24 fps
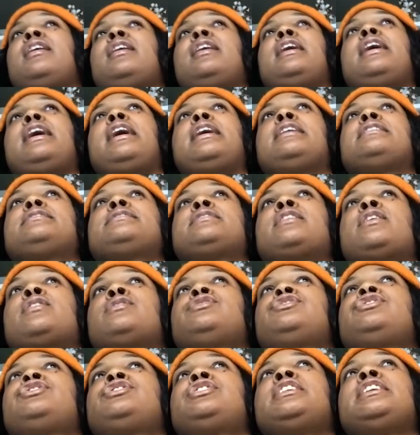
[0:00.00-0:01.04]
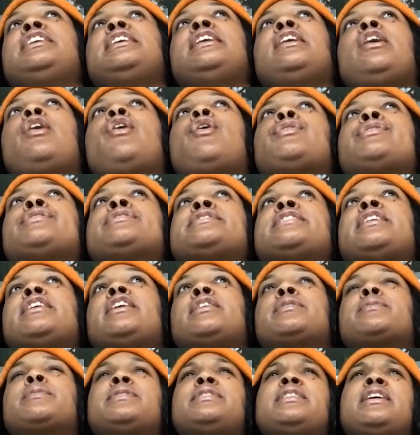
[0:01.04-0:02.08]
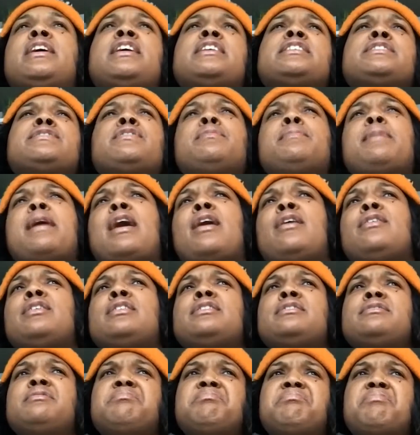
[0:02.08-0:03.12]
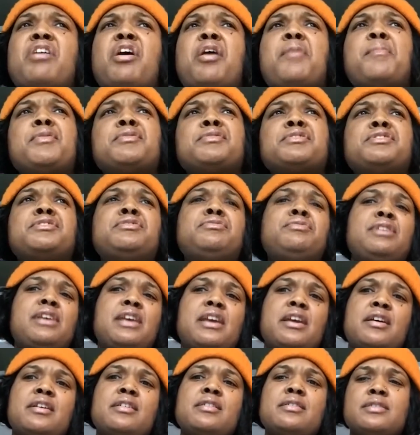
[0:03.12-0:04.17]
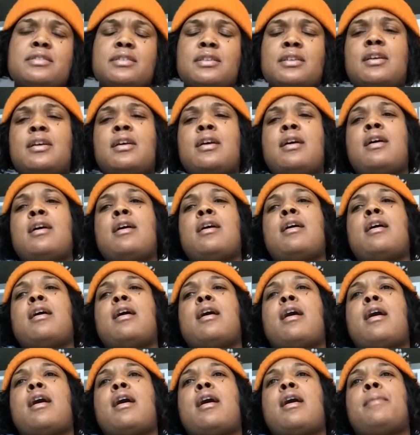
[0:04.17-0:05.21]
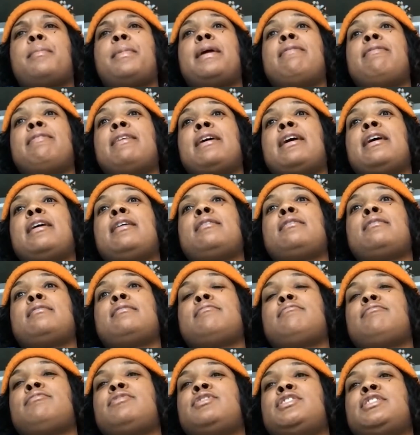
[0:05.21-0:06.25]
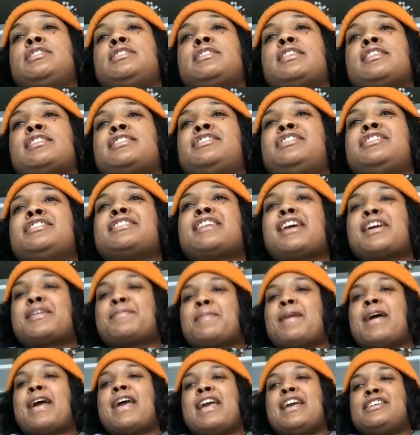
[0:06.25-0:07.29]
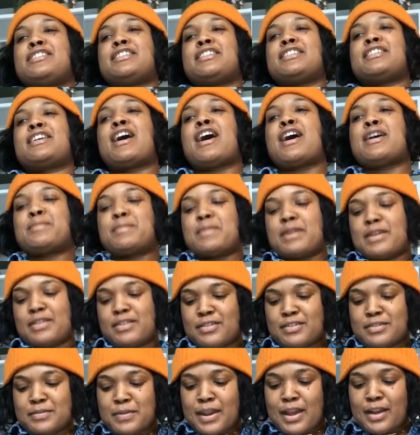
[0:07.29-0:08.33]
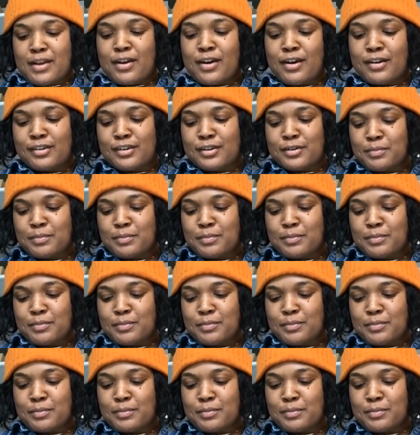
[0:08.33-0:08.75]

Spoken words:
And so she wholesaled with us for about almost 2 years. And then she's like my Asian godmother is what I call her.